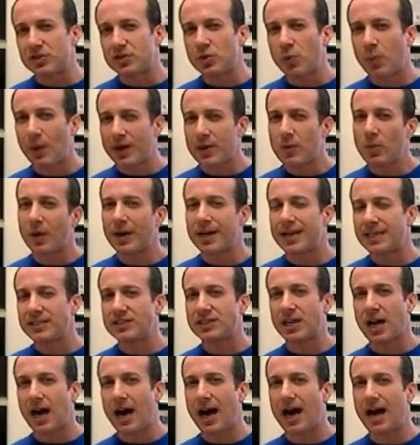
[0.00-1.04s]
21-inch
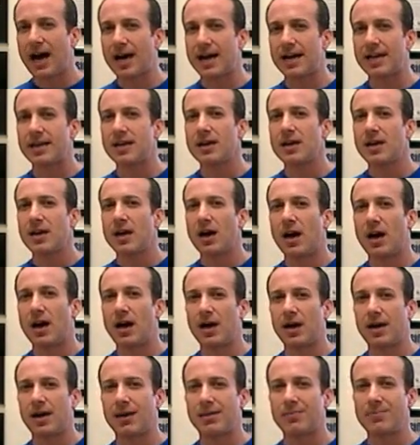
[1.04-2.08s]
high,
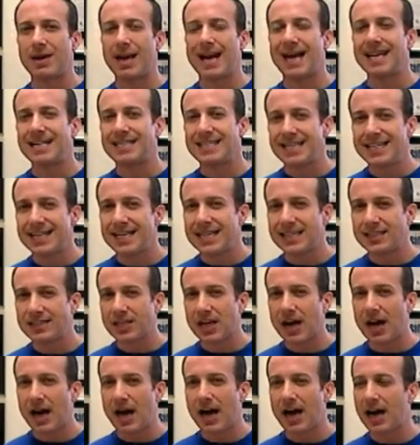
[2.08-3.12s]
18-inch
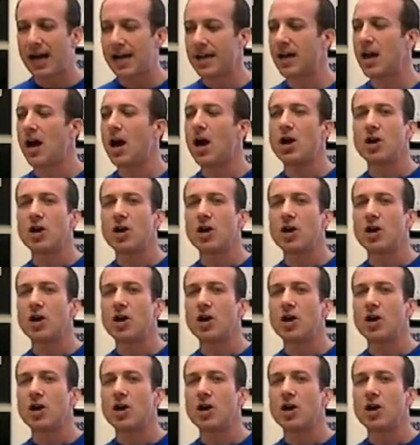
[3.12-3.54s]
high,